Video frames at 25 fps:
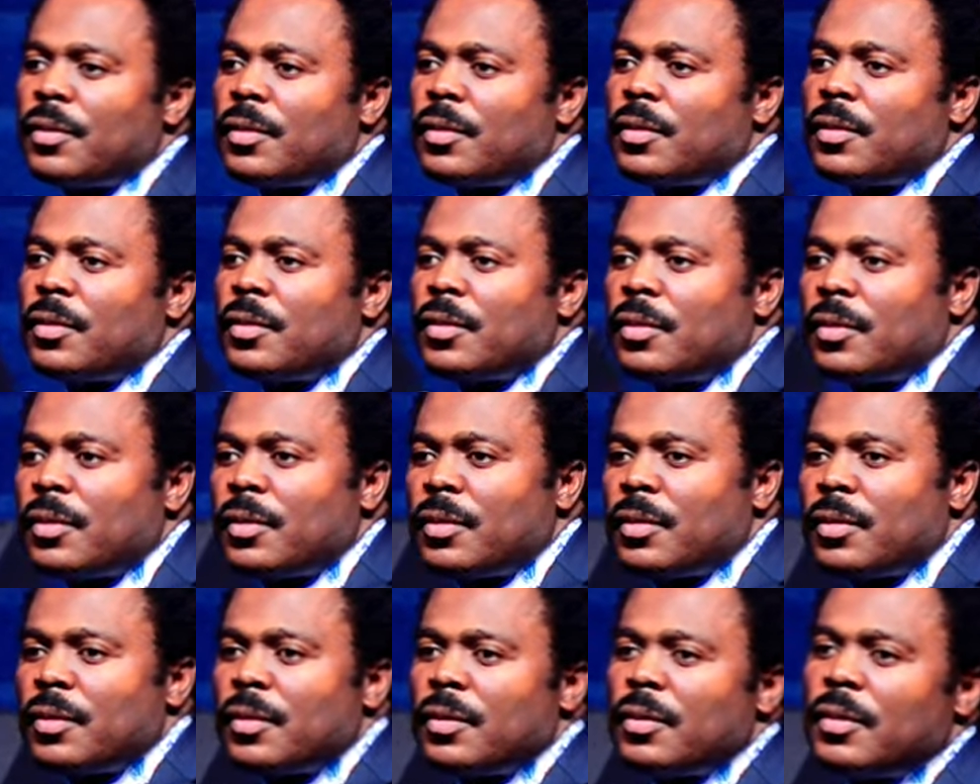
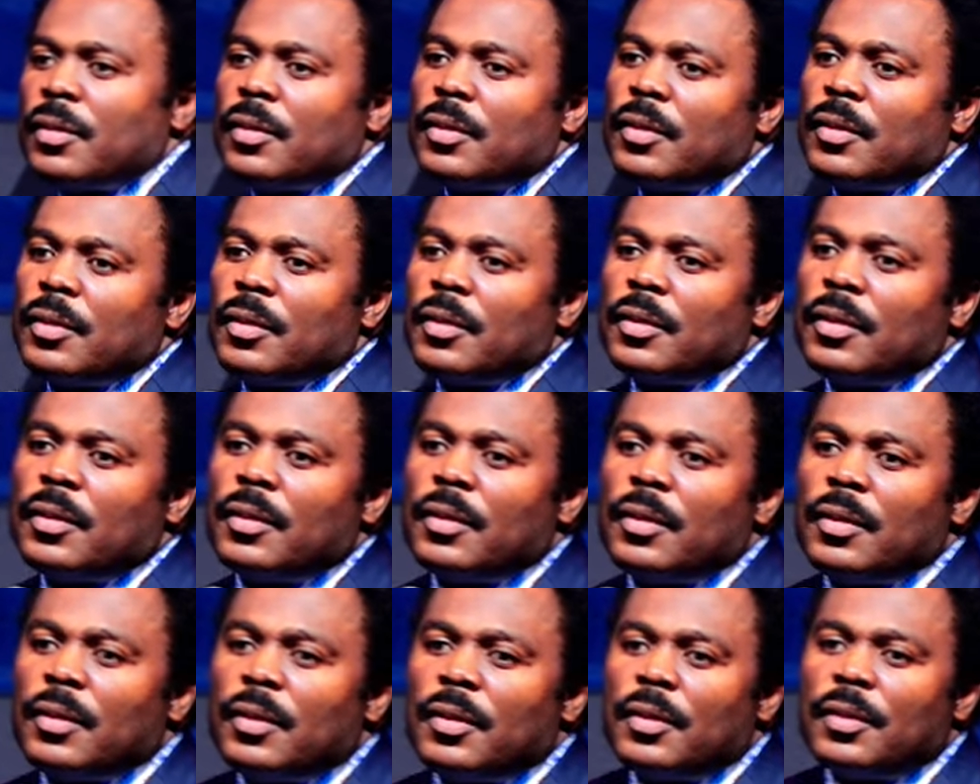
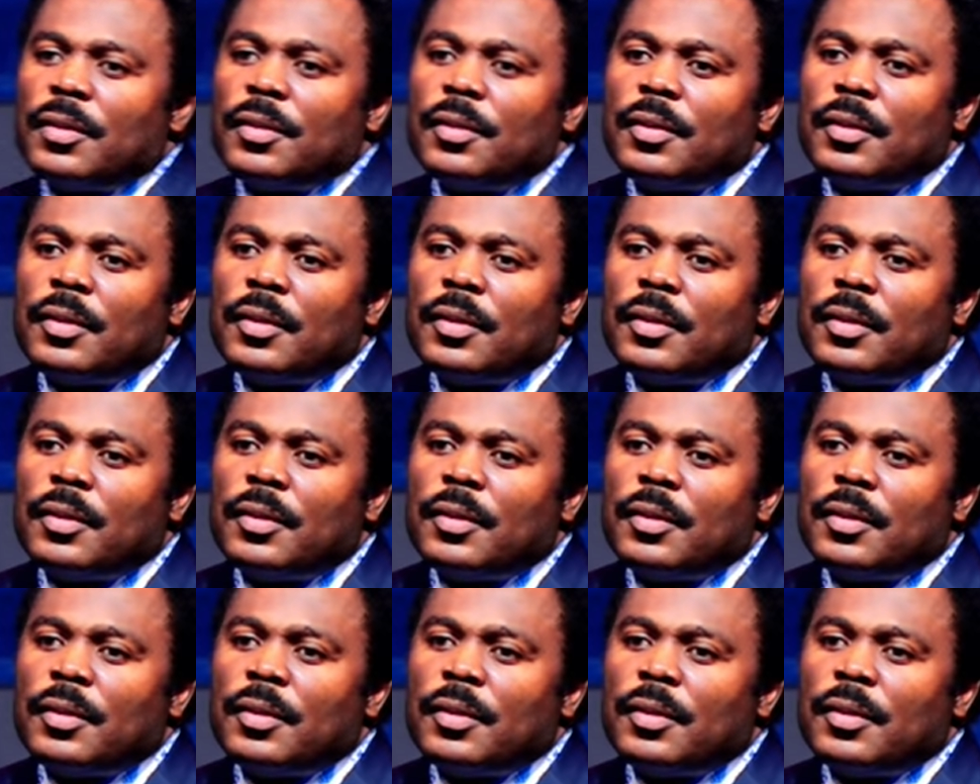[no speech]